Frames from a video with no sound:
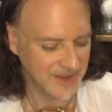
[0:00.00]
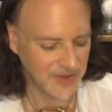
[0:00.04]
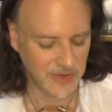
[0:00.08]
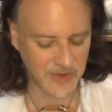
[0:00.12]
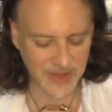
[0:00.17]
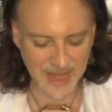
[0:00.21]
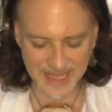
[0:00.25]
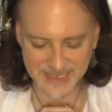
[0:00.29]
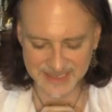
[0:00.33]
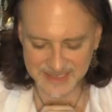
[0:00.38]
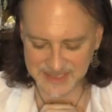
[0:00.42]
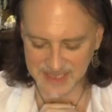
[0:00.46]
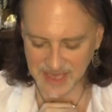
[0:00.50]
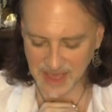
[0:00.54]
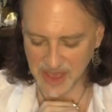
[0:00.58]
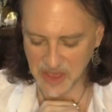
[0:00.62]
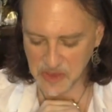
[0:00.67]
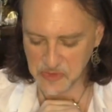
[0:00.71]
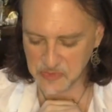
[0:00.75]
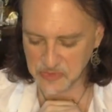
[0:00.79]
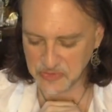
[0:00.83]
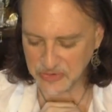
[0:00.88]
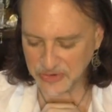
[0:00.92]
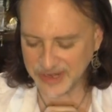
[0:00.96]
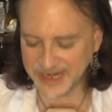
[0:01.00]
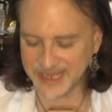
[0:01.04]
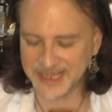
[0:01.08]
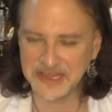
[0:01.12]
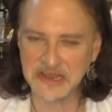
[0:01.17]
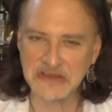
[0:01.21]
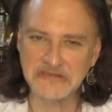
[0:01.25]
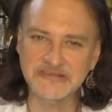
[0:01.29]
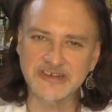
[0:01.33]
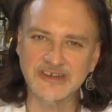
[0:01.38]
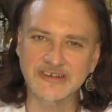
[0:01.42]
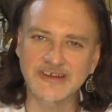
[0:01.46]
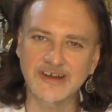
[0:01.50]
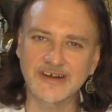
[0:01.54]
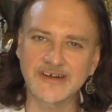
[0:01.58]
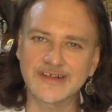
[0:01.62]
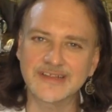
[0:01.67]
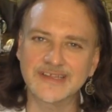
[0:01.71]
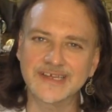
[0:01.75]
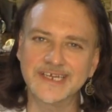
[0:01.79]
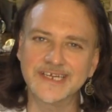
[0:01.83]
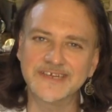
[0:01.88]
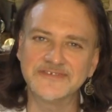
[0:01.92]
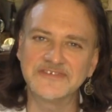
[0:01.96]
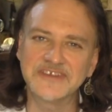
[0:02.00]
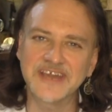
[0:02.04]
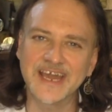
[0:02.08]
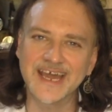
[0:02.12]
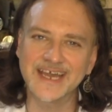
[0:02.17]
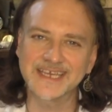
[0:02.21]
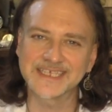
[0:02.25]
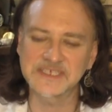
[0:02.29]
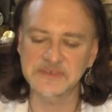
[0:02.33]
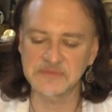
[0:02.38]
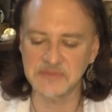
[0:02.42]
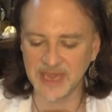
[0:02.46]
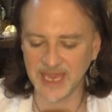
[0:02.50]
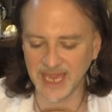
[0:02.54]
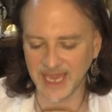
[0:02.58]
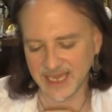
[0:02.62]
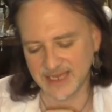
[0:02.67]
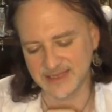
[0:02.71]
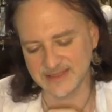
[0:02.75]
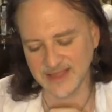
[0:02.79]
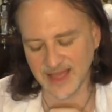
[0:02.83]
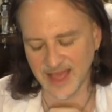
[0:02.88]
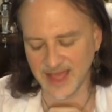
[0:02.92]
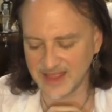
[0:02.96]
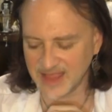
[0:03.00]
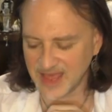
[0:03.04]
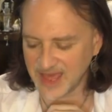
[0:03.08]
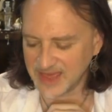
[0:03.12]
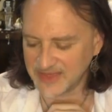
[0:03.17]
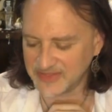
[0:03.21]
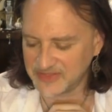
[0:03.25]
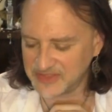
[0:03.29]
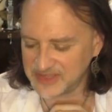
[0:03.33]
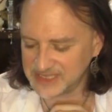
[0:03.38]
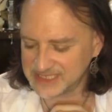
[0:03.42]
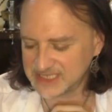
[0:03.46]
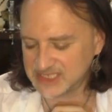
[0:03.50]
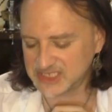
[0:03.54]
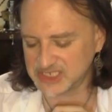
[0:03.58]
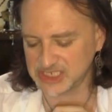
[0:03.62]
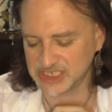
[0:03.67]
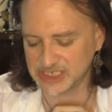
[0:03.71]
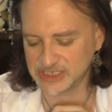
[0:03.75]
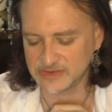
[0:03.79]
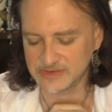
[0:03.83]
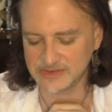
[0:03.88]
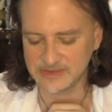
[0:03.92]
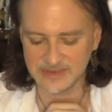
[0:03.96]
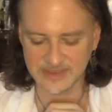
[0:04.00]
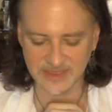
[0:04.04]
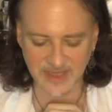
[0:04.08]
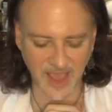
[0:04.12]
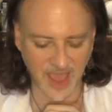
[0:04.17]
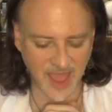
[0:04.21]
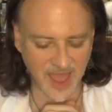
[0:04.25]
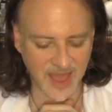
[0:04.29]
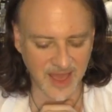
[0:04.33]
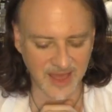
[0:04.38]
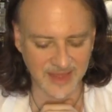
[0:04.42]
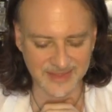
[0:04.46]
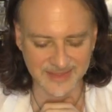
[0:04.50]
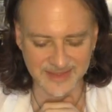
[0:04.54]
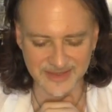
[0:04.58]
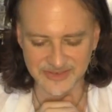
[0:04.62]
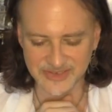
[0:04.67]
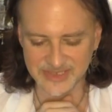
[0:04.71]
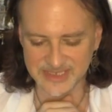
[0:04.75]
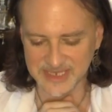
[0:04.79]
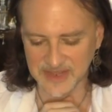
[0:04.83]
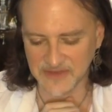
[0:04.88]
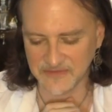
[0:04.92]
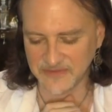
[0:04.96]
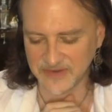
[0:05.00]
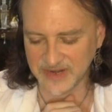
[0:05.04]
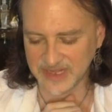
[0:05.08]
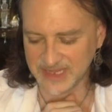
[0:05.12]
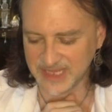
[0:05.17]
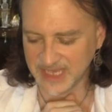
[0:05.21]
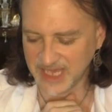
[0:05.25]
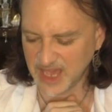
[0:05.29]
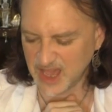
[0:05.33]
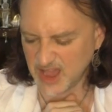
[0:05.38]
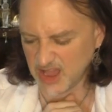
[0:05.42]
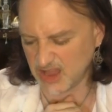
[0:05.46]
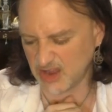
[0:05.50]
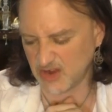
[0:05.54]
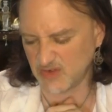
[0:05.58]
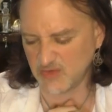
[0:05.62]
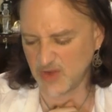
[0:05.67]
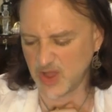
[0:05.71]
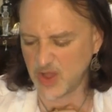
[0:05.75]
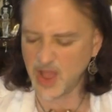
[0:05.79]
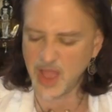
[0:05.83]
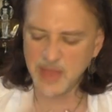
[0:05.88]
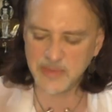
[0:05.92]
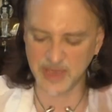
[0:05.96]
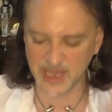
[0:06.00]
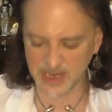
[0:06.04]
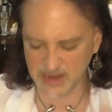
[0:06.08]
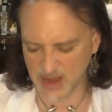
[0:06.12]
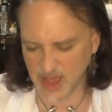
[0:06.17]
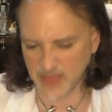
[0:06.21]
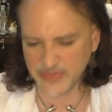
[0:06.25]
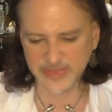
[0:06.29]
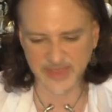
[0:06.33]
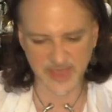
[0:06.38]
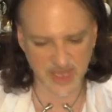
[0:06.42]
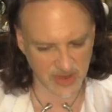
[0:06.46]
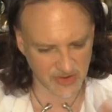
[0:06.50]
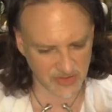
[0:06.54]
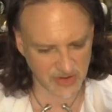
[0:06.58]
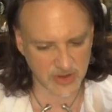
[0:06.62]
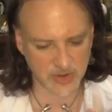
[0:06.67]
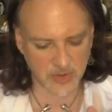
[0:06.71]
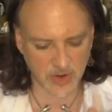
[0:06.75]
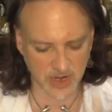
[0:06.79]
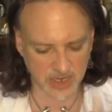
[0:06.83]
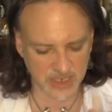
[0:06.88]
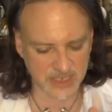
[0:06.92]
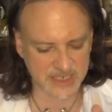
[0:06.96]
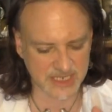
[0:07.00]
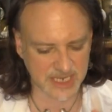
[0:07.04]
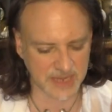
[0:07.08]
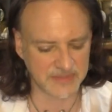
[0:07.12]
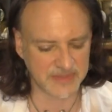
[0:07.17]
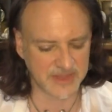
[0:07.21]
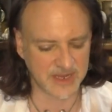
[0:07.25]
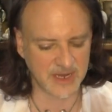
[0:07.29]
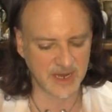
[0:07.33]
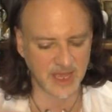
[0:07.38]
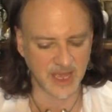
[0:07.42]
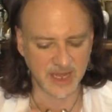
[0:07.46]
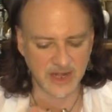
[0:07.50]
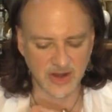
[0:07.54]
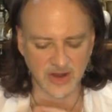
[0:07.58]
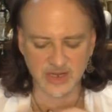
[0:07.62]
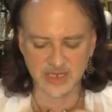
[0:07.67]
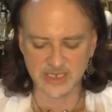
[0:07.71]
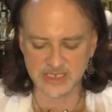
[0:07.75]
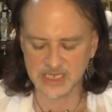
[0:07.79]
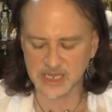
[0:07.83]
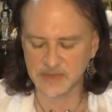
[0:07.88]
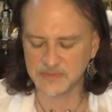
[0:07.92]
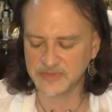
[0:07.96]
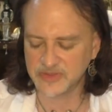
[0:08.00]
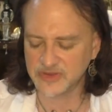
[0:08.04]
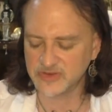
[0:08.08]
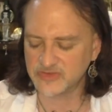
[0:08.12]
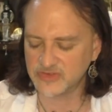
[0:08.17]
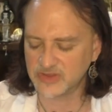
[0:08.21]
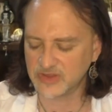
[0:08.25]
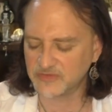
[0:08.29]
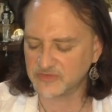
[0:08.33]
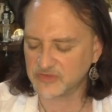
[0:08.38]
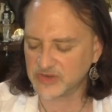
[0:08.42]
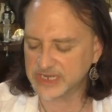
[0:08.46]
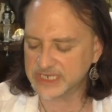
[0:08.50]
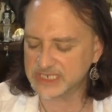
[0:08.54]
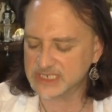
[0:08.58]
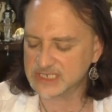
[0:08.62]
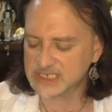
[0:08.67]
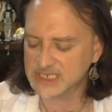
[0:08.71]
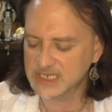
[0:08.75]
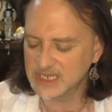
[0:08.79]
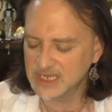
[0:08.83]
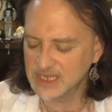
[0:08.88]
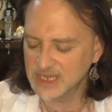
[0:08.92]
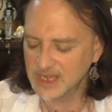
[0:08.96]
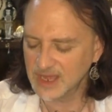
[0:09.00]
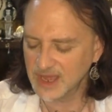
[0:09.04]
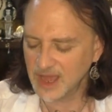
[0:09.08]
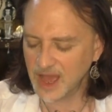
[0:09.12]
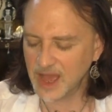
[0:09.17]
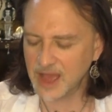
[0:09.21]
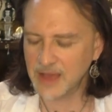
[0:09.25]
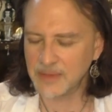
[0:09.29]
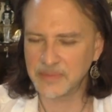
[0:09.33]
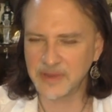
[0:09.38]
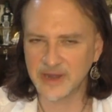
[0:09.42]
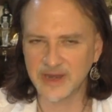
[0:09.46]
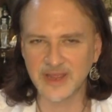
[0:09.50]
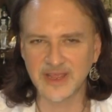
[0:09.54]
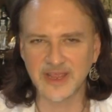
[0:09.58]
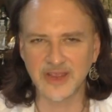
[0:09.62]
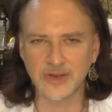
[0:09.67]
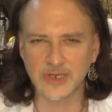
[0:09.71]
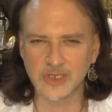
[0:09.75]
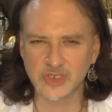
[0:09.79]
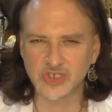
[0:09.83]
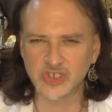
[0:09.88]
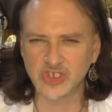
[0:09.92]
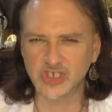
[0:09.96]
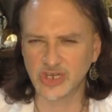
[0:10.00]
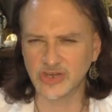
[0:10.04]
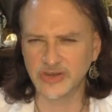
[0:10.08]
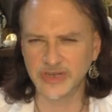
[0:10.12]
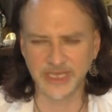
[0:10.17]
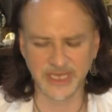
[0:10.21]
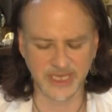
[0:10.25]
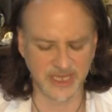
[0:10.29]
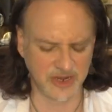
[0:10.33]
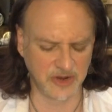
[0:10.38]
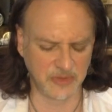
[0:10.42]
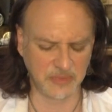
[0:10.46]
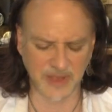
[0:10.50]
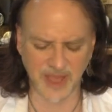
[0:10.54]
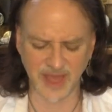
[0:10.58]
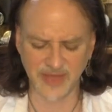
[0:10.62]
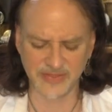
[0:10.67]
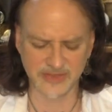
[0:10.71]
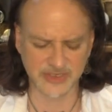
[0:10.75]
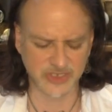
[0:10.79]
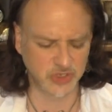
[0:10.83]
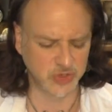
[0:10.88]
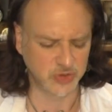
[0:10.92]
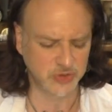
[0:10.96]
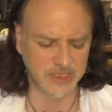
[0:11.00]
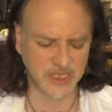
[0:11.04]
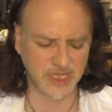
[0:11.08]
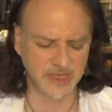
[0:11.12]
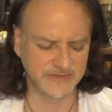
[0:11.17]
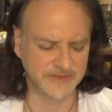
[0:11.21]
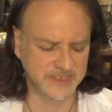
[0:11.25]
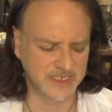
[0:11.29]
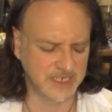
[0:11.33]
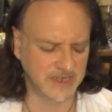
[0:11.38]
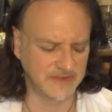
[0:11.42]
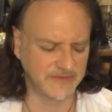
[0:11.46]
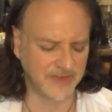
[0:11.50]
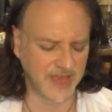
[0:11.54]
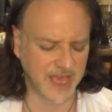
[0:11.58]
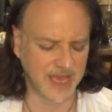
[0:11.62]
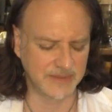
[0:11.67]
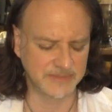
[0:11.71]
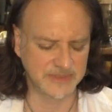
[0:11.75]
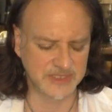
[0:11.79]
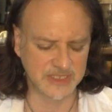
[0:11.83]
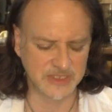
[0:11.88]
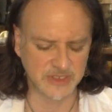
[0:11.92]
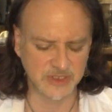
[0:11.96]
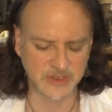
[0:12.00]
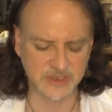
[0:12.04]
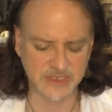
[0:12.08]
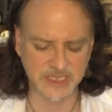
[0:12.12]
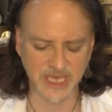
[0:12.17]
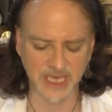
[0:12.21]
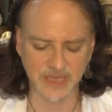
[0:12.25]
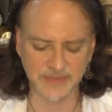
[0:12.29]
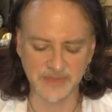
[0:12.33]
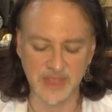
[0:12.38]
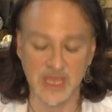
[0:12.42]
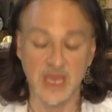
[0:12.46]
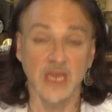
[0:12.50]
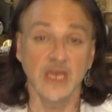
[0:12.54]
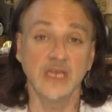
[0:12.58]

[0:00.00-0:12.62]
Well, that's a pretty Coca-Cola, if you ask me. I like these two. Yeah, there's definitely a hero. I mean, not the hero archetype, the knight archetype. They're different. But a hero's journey here. Path of True Love stuff, absolutely.